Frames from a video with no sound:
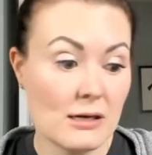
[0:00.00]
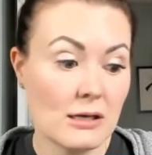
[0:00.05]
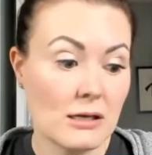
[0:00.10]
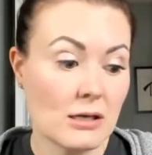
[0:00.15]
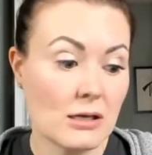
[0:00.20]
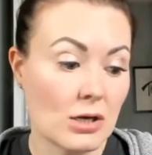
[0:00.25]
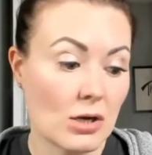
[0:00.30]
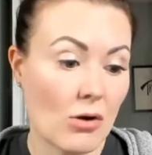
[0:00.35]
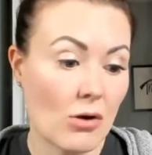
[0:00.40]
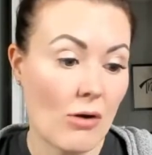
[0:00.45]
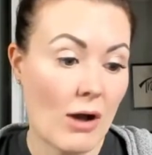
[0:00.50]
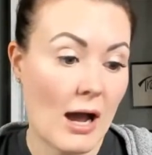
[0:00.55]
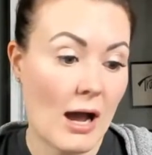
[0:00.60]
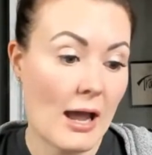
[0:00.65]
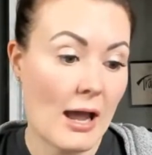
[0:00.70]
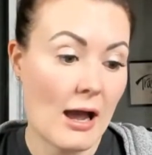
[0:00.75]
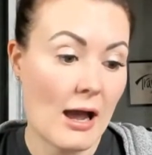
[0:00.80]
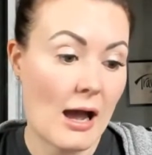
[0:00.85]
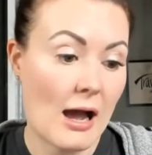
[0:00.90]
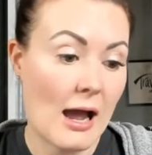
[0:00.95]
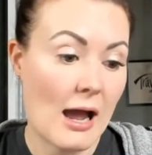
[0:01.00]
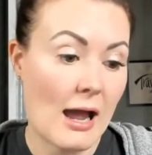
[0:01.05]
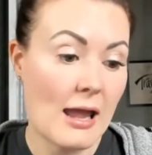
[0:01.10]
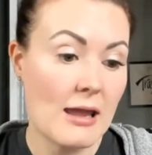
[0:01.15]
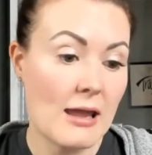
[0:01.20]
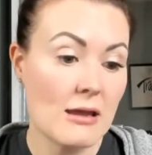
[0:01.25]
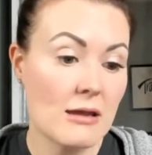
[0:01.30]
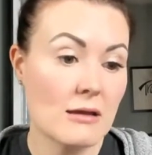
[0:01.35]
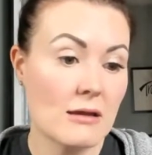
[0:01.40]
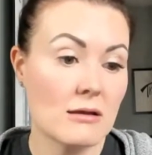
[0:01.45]

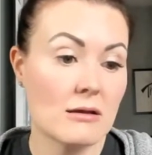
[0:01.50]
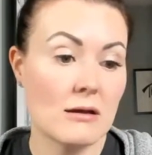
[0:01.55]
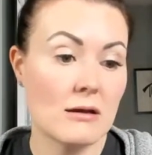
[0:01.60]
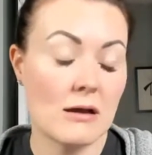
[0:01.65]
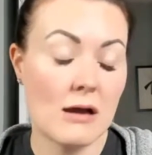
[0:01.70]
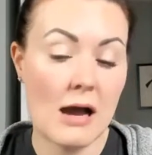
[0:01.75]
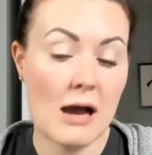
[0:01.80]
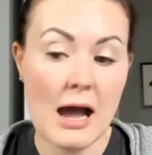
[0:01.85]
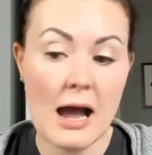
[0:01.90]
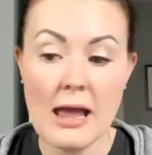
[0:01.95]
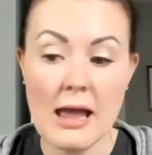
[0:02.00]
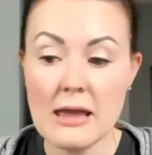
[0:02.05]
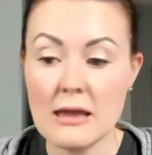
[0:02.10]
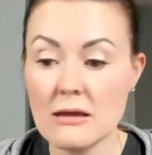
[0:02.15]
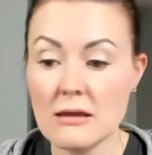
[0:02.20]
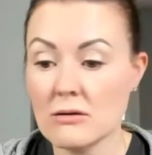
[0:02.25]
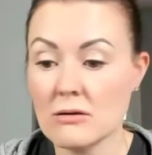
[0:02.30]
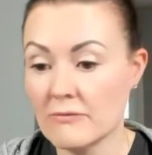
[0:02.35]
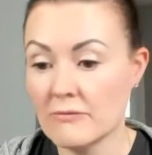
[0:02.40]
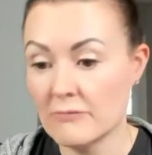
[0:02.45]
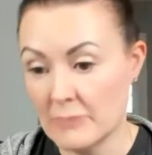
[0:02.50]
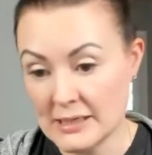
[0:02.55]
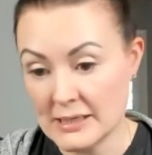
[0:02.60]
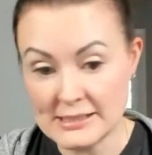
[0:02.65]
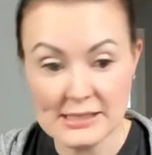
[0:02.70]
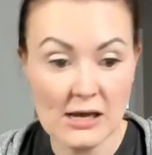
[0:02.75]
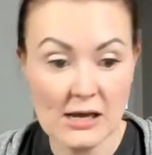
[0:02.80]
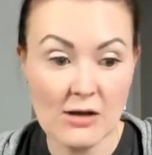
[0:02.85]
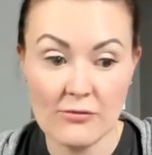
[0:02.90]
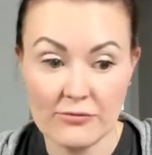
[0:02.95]
I
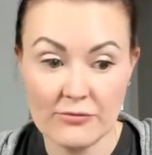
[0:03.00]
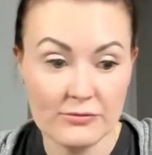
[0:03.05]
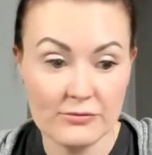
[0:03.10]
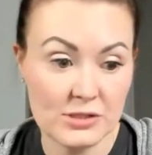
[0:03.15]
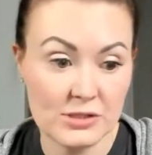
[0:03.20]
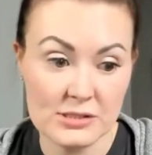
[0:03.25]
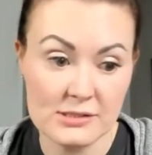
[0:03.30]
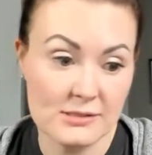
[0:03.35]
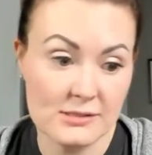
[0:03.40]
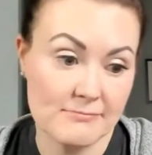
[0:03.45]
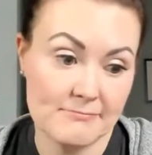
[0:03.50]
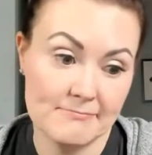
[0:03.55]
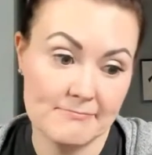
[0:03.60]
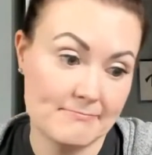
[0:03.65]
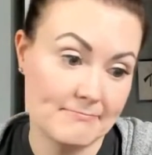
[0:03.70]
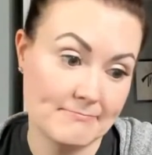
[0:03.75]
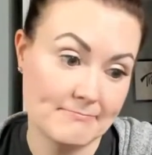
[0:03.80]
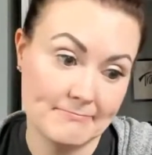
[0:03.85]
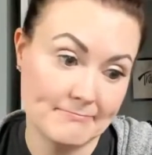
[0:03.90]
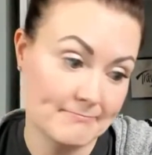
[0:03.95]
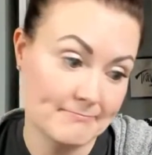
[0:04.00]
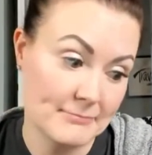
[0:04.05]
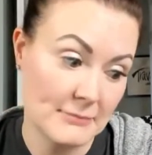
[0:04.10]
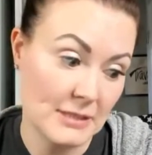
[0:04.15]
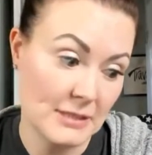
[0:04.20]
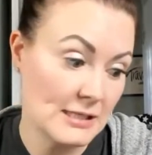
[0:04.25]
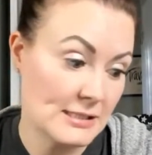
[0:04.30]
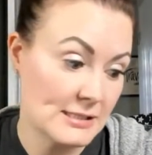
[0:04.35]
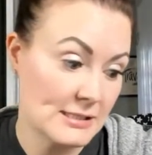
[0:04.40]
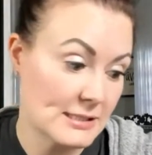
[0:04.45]
myself just
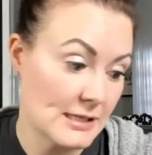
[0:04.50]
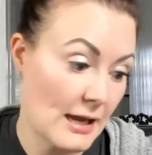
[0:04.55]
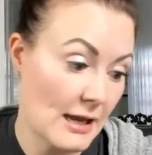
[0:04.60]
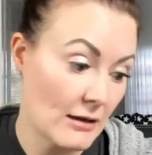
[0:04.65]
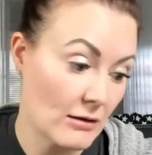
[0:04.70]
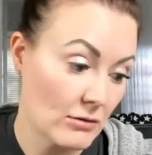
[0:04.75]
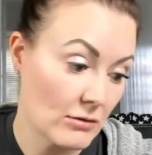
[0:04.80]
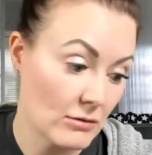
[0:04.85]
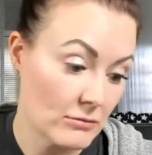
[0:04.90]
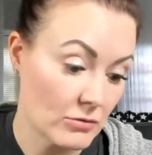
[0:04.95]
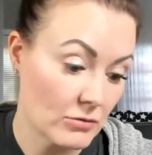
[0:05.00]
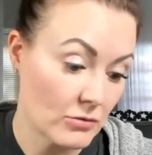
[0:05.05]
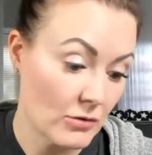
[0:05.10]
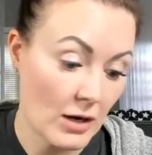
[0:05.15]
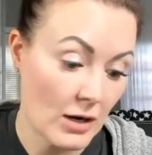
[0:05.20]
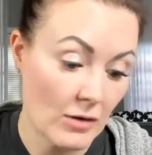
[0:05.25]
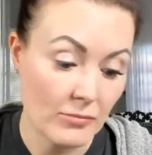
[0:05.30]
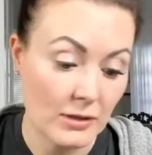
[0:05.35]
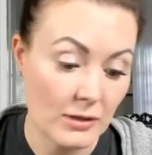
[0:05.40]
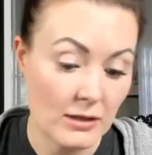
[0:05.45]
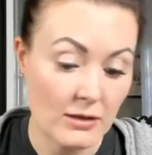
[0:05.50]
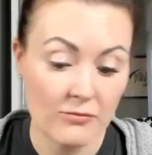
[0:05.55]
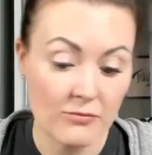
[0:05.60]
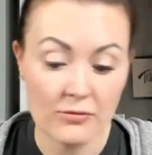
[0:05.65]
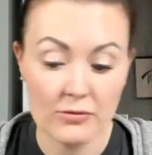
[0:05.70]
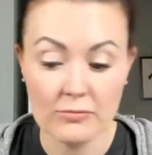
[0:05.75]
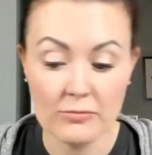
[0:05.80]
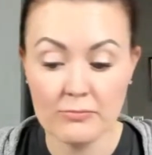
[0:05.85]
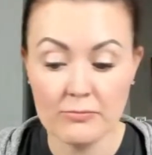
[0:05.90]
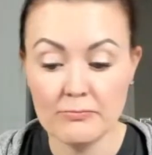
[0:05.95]
eat steak or ground beef
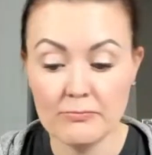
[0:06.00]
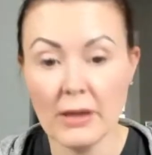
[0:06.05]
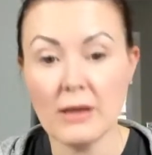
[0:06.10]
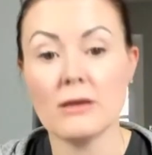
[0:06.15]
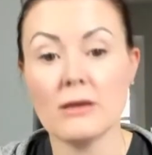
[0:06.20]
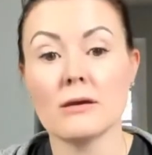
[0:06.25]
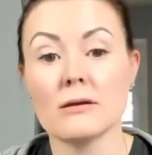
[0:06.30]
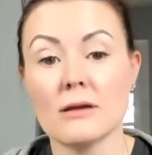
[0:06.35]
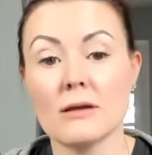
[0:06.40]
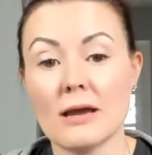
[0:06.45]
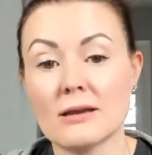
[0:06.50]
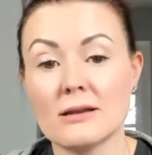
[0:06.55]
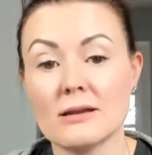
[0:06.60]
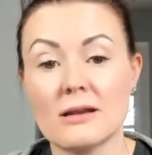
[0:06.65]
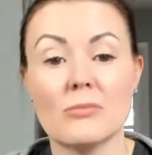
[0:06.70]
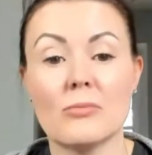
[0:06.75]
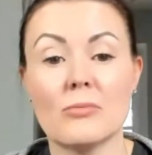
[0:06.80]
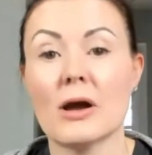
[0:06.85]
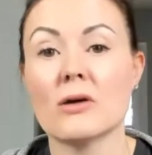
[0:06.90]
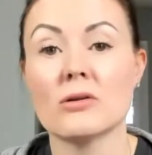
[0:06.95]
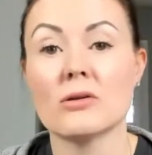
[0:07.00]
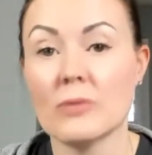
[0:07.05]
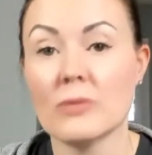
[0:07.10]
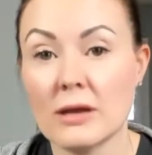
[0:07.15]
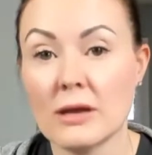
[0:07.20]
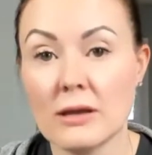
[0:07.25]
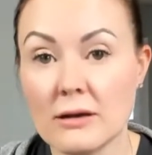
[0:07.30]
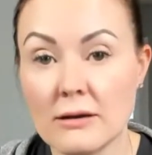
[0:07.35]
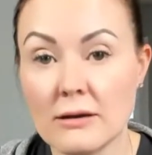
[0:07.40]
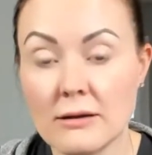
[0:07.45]
or bacon. I can eat a pound of
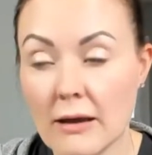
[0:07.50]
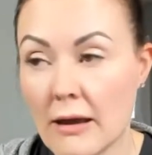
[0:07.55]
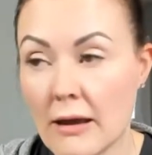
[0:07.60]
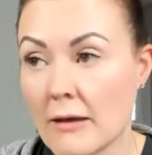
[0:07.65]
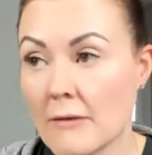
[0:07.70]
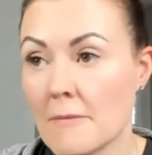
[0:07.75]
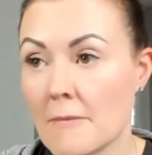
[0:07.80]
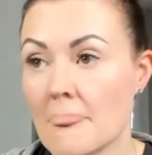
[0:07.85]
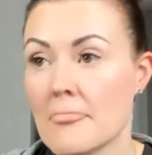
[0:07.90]
bacon a day.